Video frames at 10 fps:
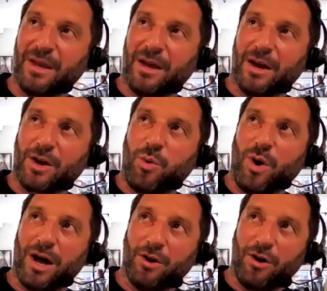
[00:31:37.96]

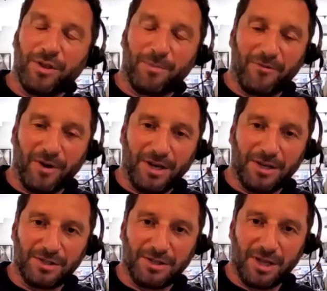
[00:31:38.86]
quite a lot of the
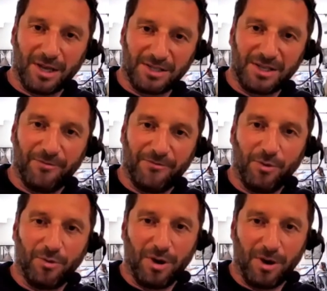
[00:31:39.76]
providers, like I said
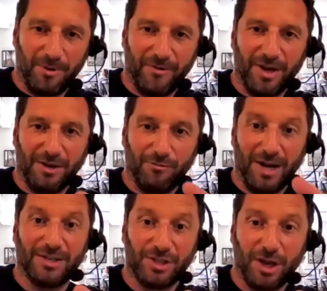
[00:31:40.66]
before, are providing
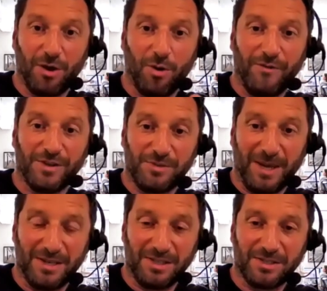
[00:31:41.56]
ready-to-go office
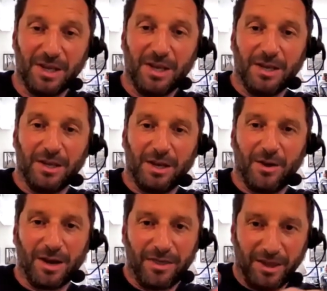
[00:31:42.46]
spaces, you know,
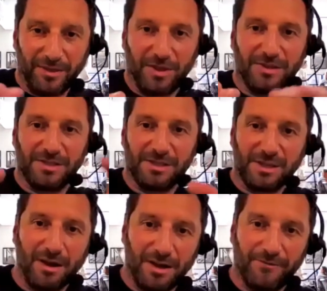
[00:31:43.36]
and I think the
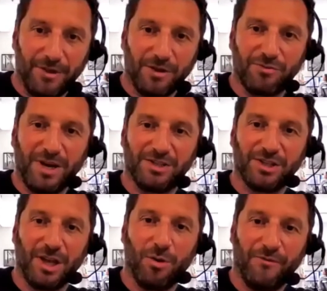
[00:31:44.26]
design of those
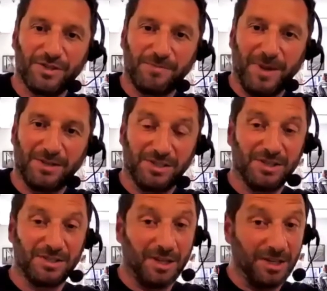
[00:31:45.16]
ready-to-go office
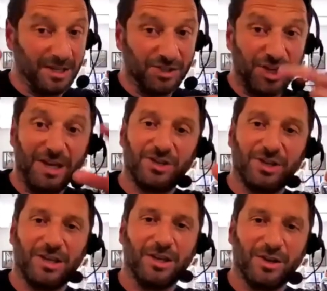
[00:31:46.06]
spaces is
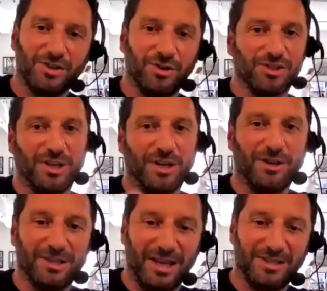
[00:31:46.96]
changing. You know, it's not just a load
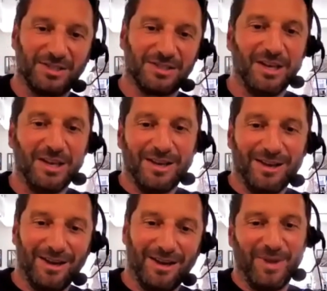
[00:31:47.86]
of desks
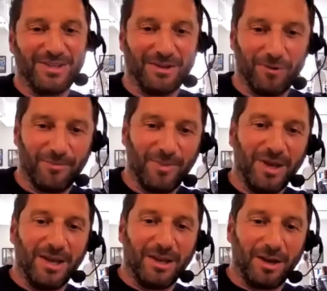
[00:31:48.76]
and a meeting room.
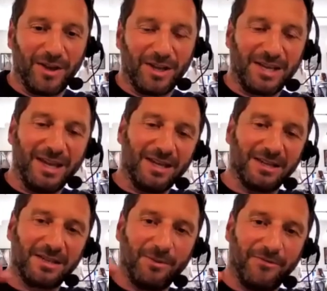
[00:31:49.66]
You know, they're taking
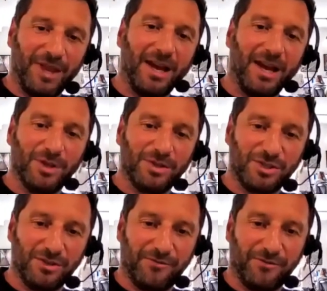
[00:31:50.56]
some of the elements
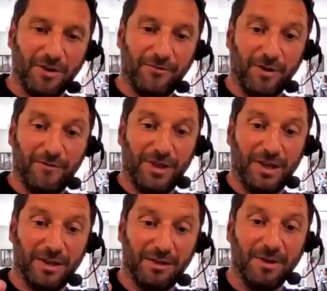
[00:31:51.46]
of
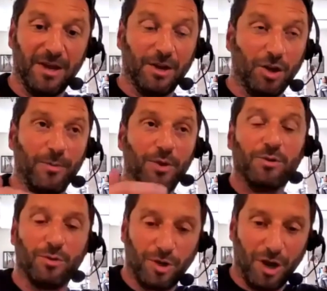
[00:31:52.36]
the
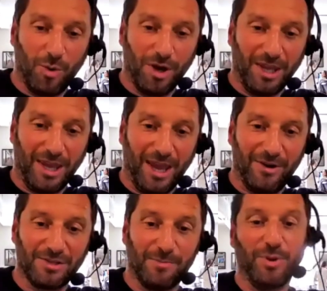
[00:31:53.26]
communal co-working
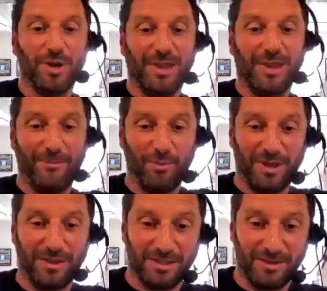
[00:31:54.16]
areas and putting them within
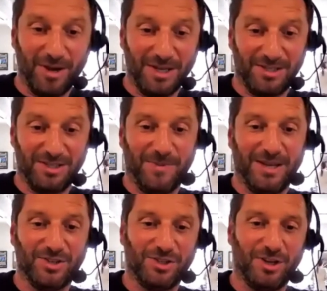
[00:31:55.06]
the demised space,
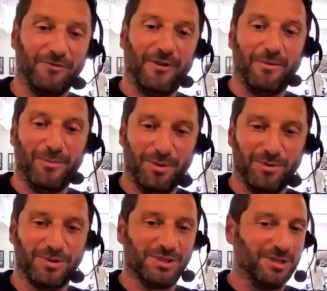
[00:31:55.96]
so foam
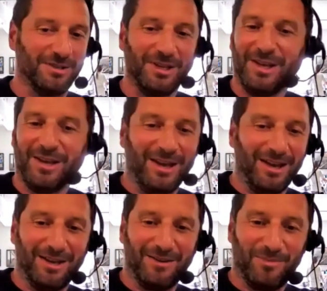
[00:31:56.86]
booths and
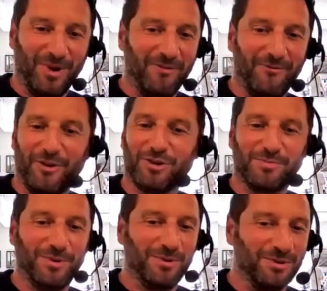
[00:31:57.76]
focus
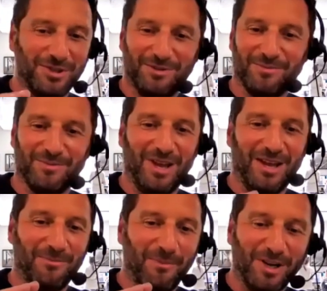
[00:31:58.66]
booths and
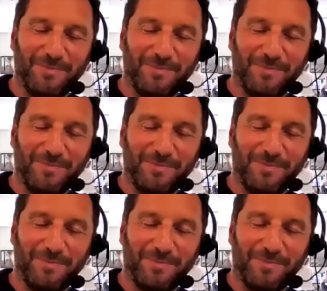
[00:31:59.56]
much better